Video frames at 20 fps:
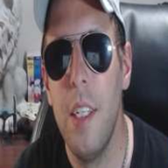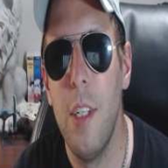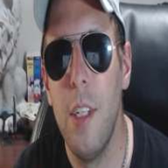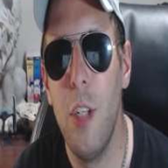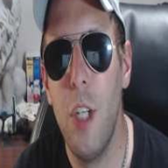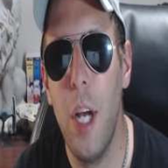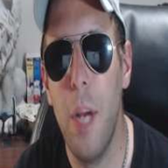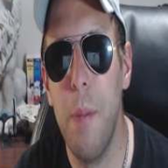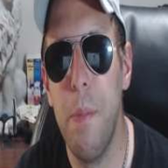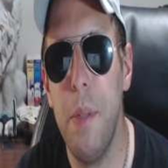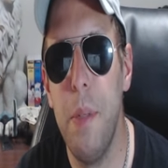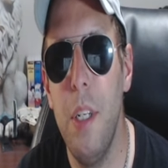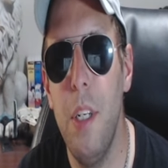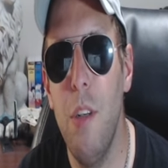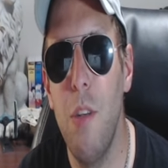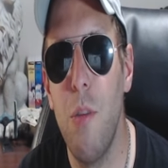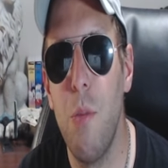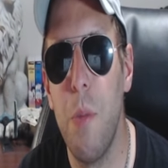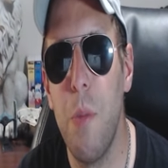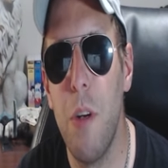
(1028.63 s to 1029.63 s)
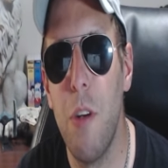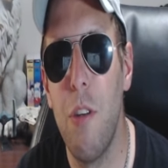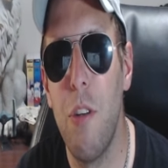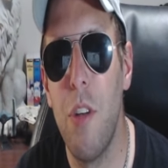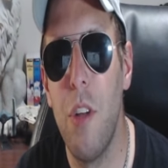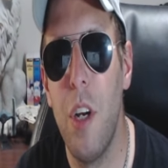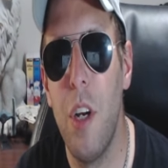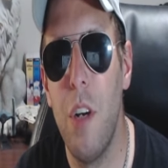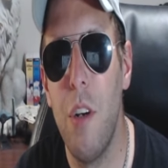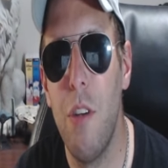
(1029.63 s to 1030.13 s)
The Japanese
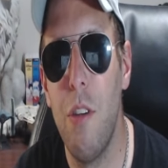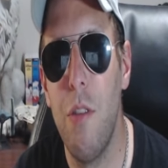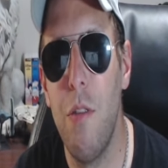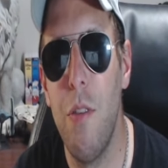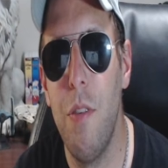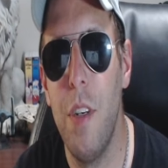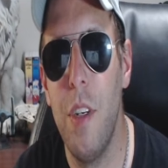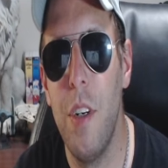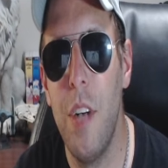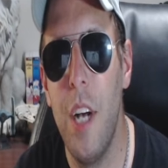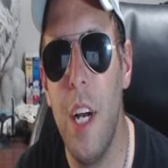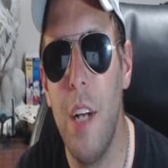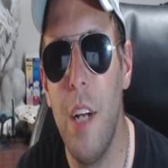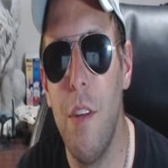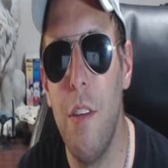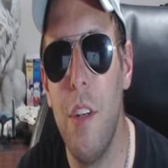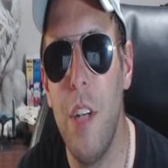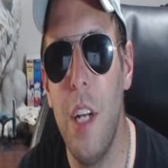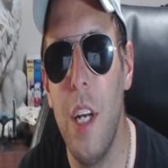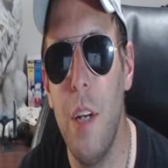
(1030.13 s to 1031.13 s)
martial arts sphere hasn't